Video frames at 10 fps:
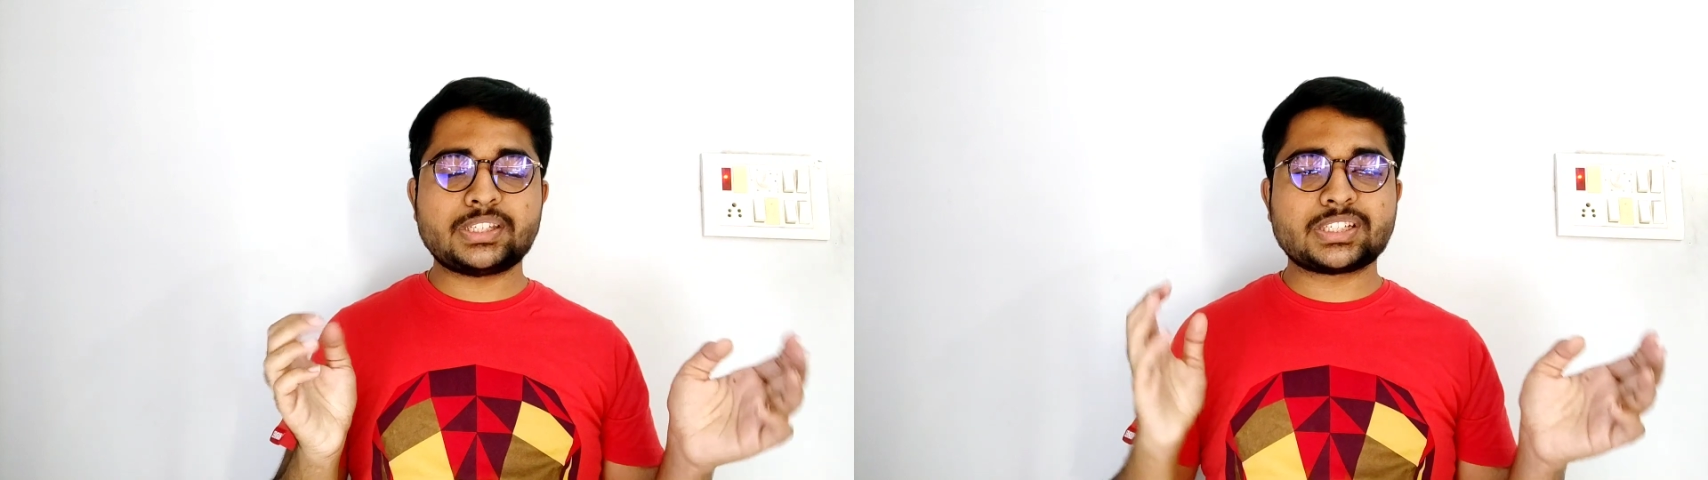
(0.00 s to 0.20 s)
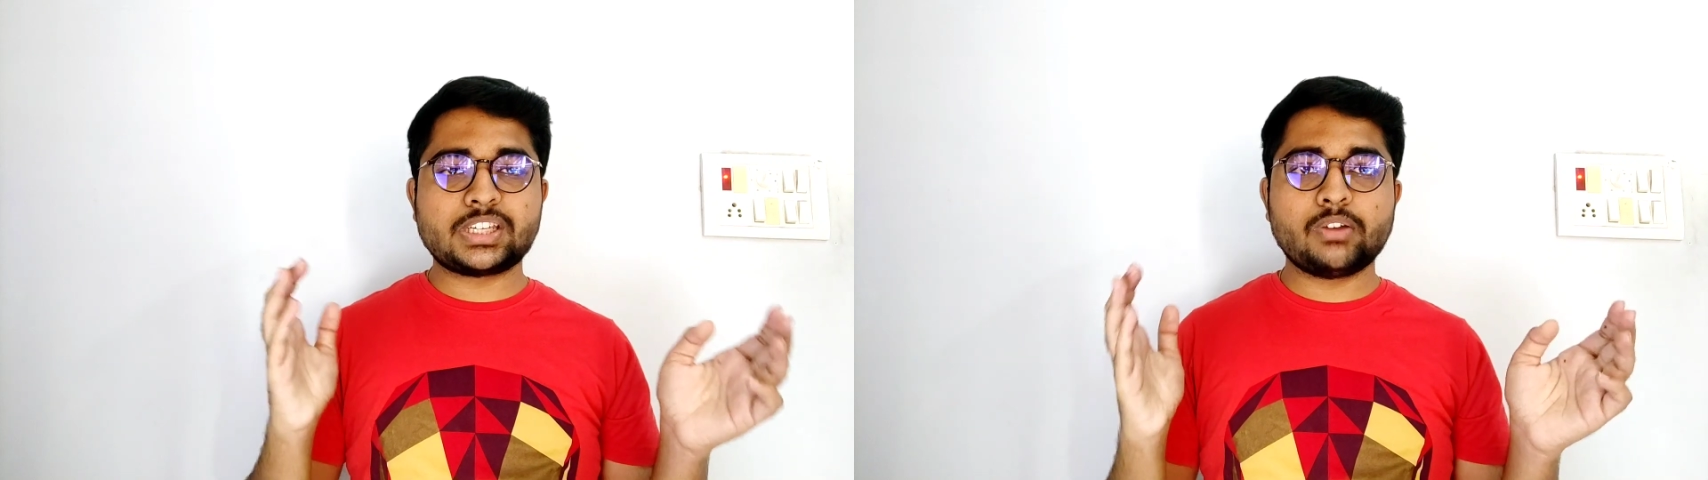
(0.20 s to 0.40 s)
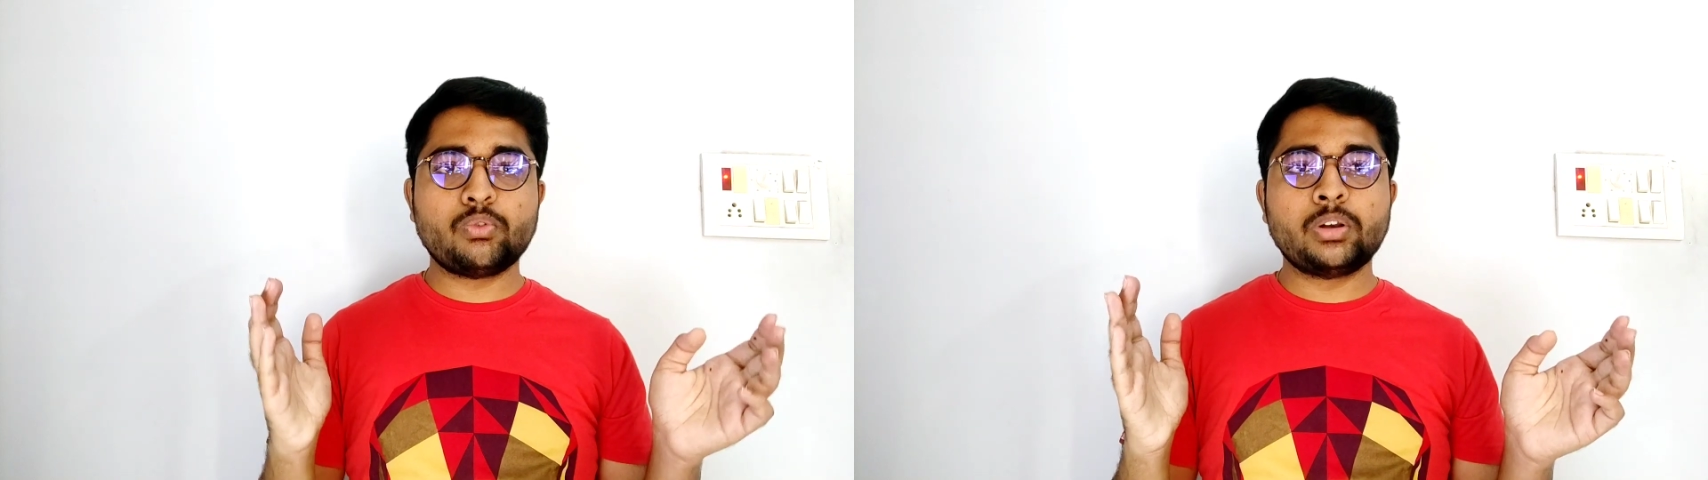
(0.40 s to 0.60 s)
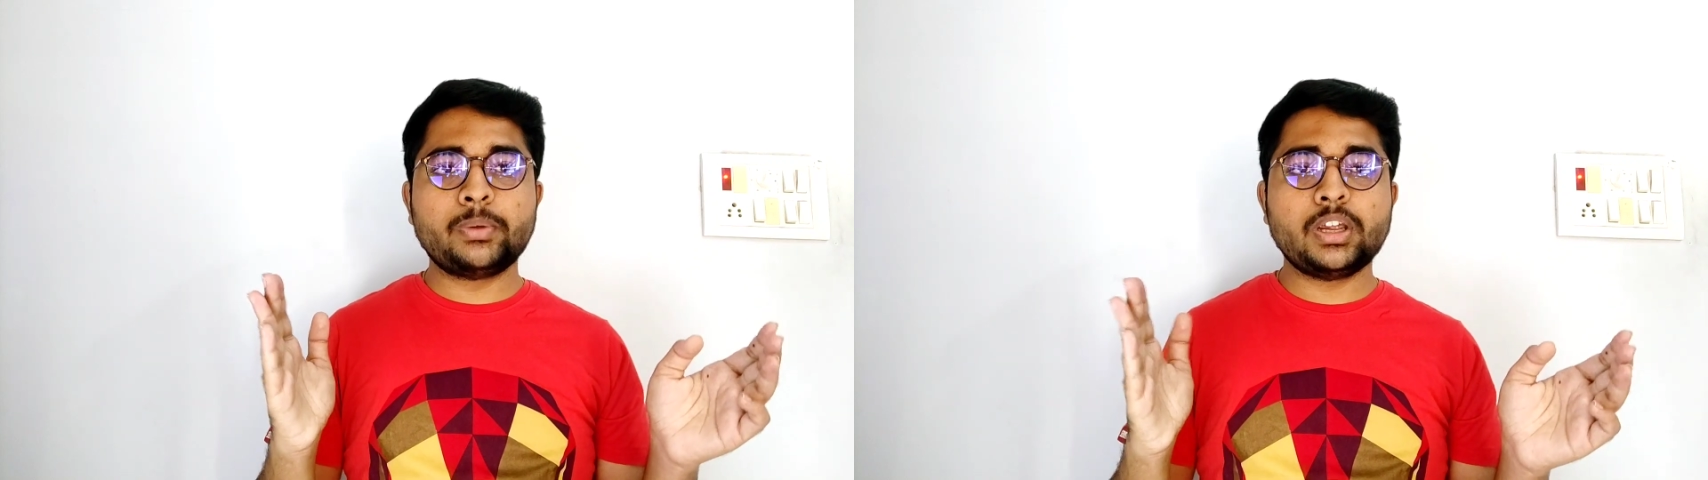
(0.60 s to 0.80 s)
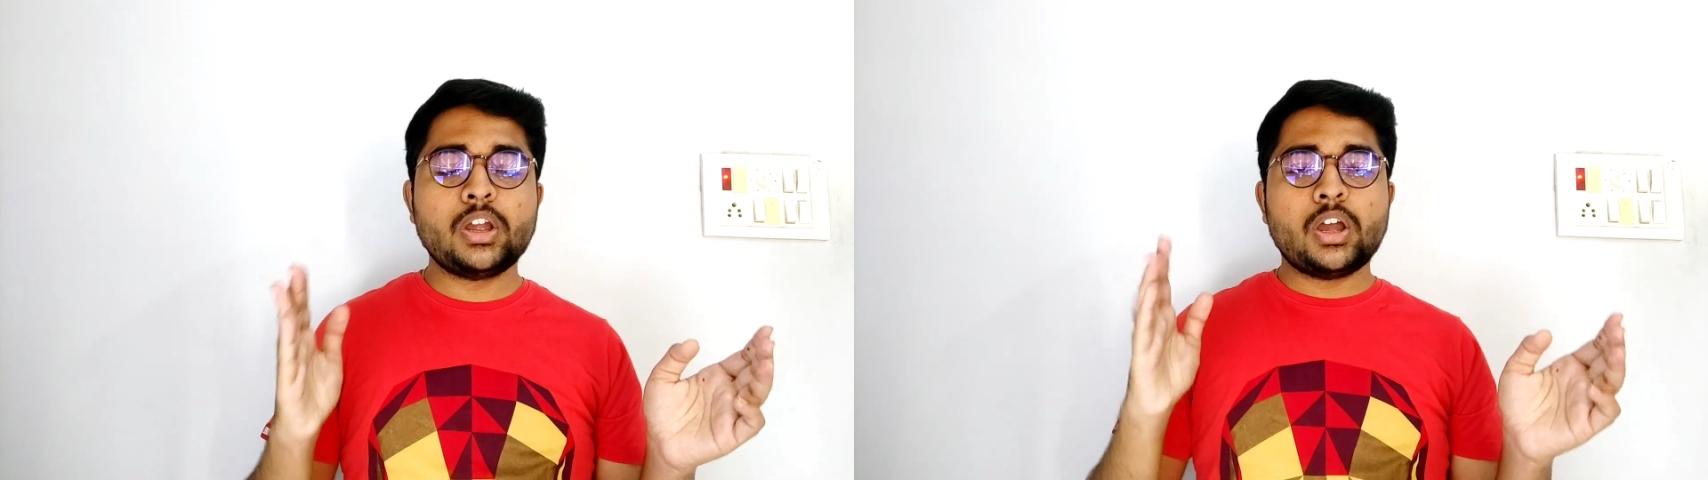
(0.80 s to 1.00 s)
16 will
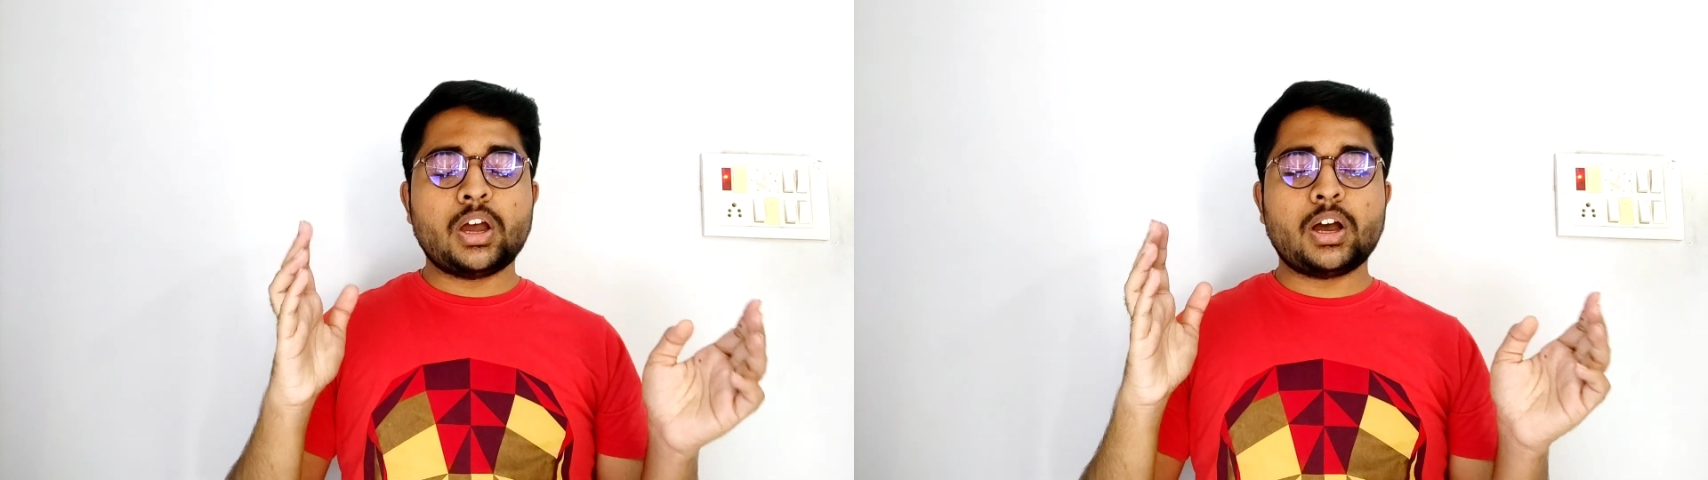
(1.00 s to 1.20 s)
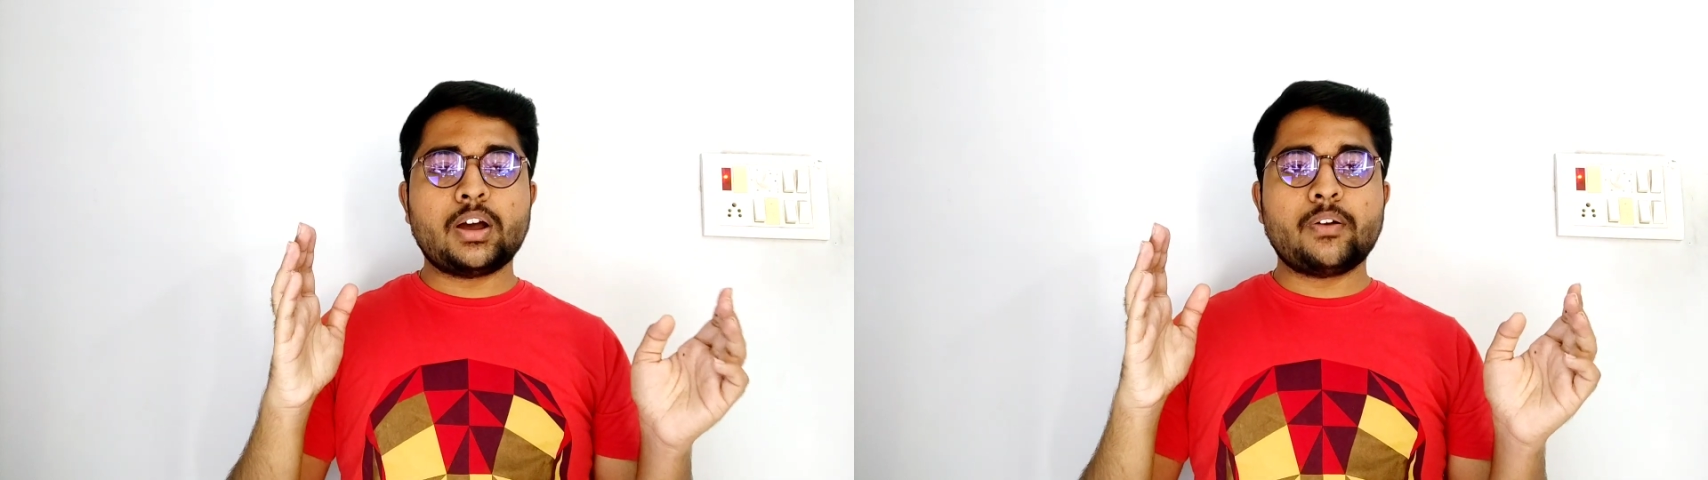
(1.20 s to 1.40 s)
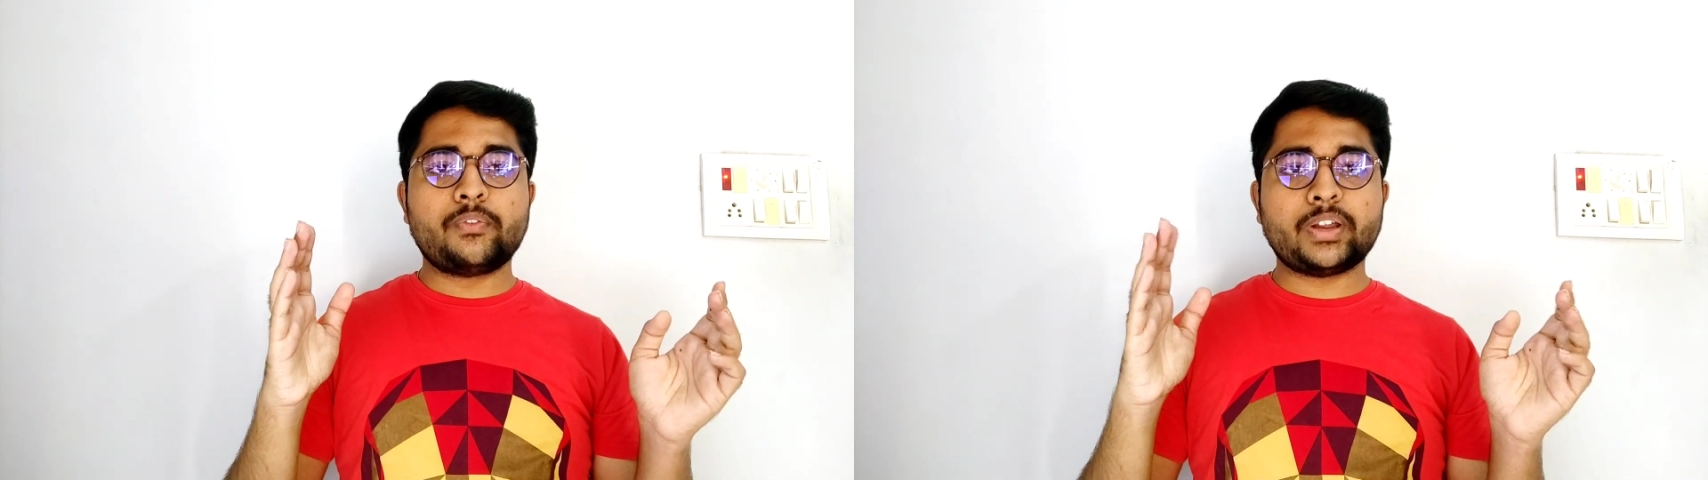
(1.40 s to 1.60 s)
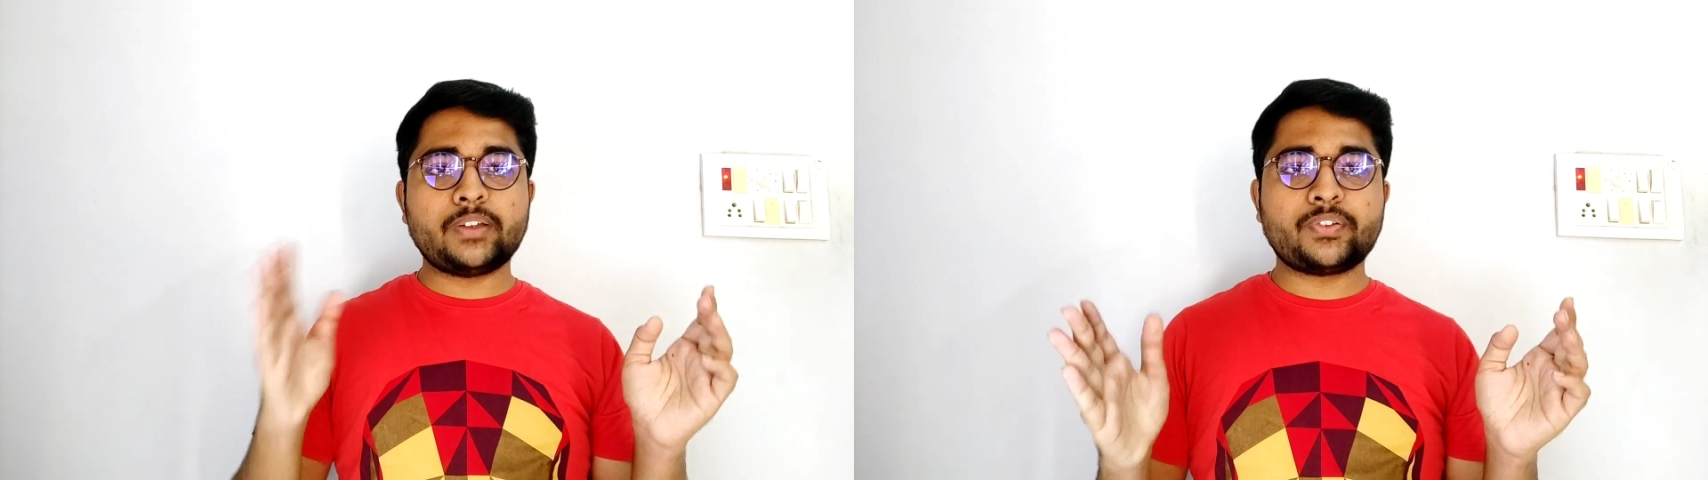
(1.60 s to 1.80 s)
be very